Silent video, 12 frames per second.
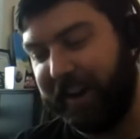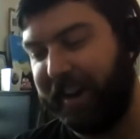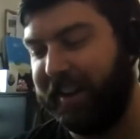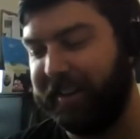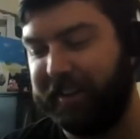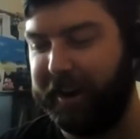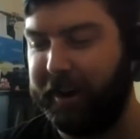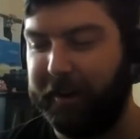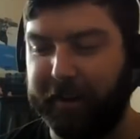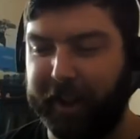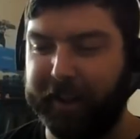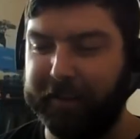uh, you
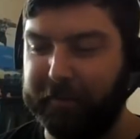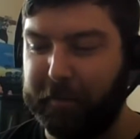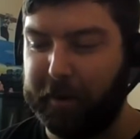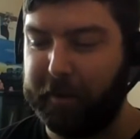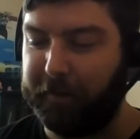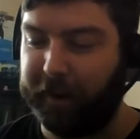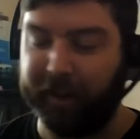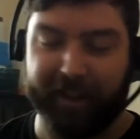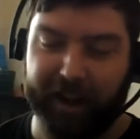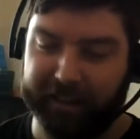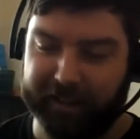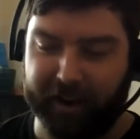know, and when he finally
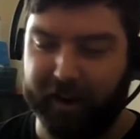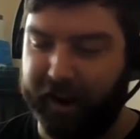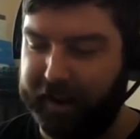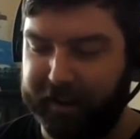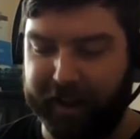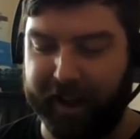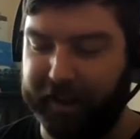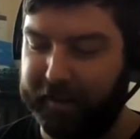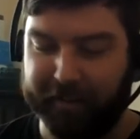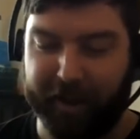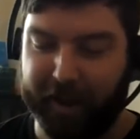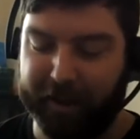got there, I yeah,
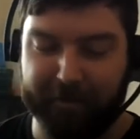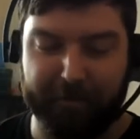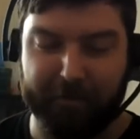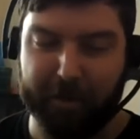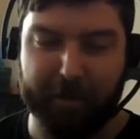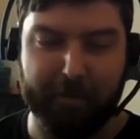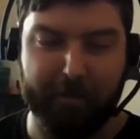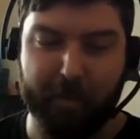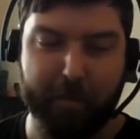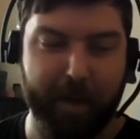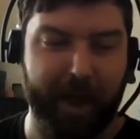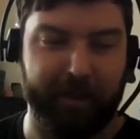I we
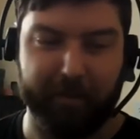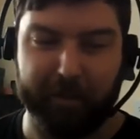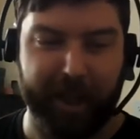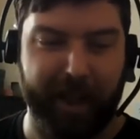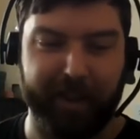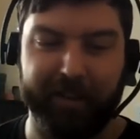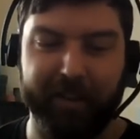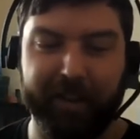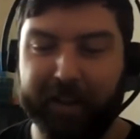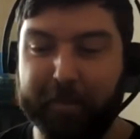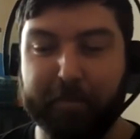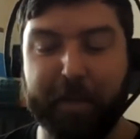we met, we had
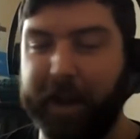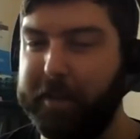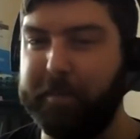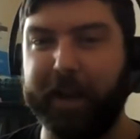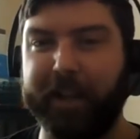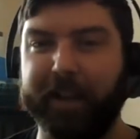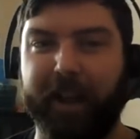many many a